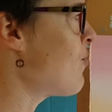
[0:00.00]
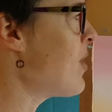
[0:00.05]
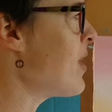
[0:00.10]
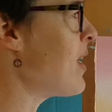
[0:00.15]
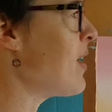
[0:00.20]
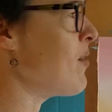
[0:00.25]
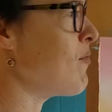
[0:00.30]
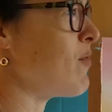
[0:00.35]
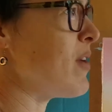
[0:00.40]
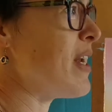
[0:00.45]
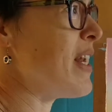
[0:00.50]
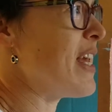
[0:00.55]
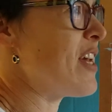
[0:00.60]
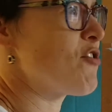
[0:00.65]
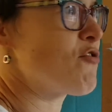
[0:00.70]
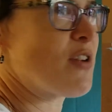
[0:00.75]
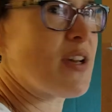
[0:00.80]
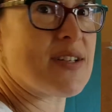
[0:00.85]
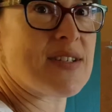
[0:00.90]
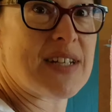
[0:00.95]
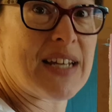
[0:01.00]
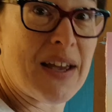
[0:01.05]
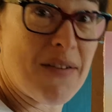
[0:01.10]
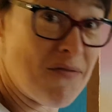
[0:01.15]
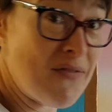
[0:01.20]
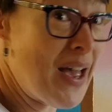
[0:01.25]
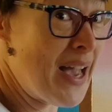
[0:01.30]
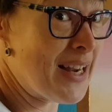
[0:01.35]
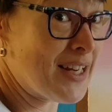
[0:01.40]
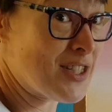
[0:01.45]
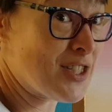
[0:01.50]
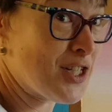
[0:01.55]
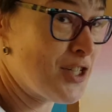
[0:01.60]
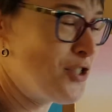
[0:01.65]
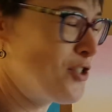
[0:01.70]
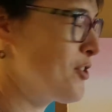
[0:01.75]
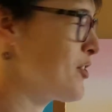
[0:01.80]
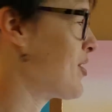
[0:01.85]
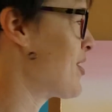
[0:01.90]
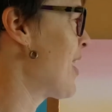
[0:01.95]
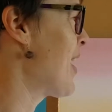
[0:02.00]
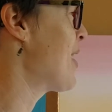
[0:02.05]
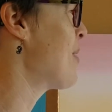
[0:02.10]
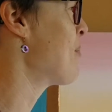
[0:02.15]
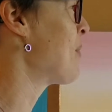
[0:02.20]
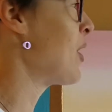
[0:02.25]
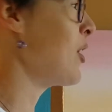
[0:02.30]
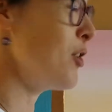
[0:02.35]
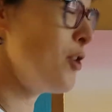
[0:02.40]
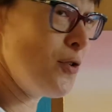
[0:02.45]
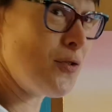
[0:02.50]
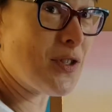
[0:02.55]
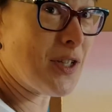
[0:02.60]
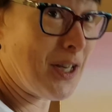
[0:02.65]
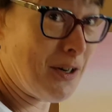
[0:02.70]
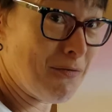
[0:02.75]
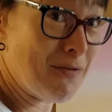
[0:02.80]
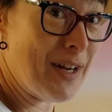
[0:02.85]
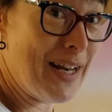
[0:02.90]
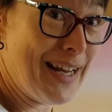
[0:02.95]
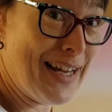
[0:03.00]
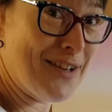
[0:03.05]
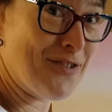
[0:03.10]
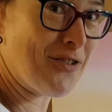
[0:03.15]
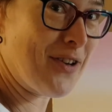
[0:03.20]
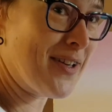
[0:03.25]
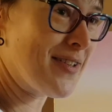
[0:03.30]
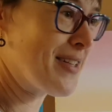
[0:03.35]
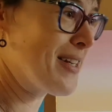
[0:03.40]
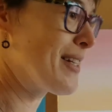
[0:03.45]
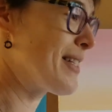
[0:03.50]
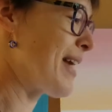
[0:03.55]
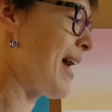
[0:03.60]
really interesting effects, I should say, using a really interesting